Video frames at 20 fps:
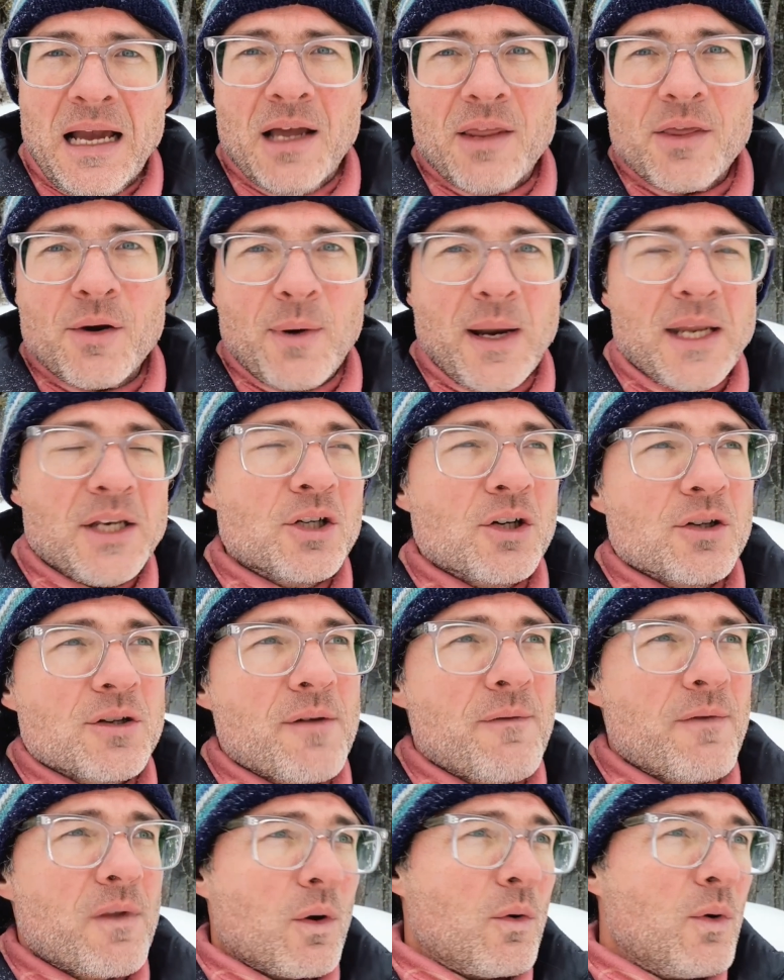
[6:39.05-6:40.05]
The rangers
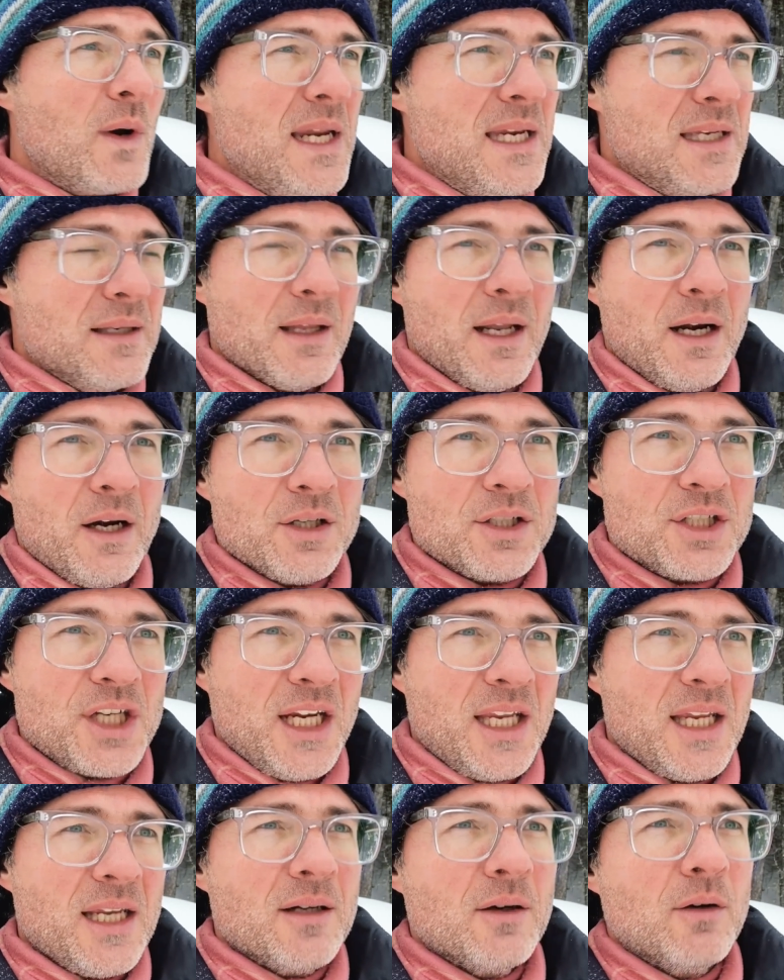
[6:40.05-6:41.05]
of the Queen that are
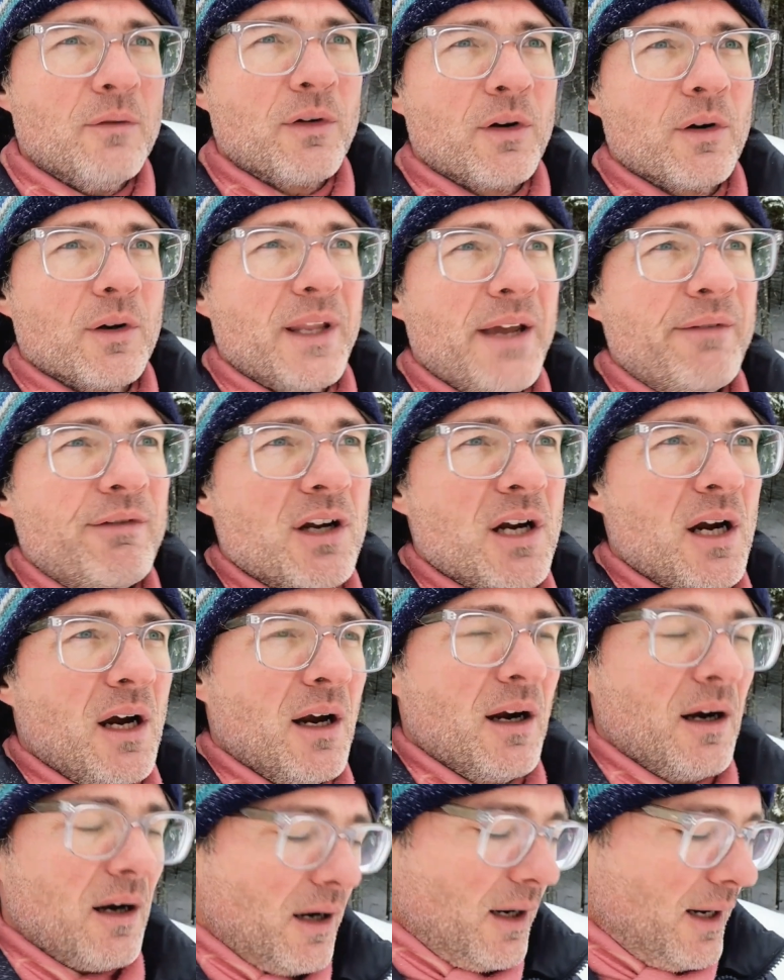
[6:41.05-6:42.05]
checking over
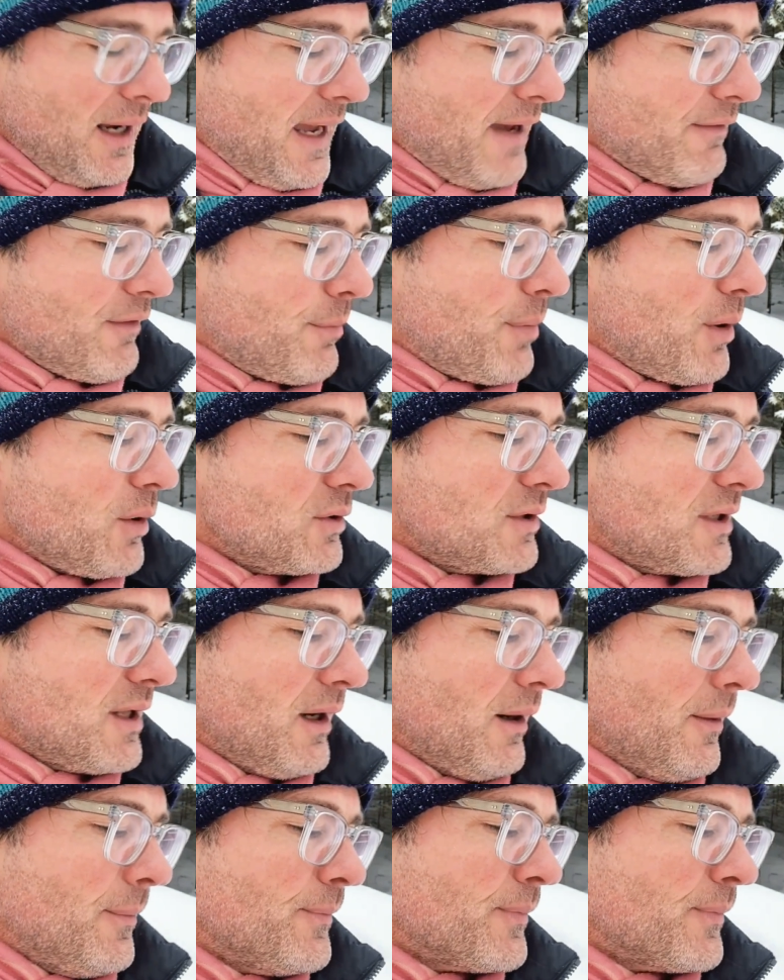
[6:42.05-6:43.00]
Devakar have a post there.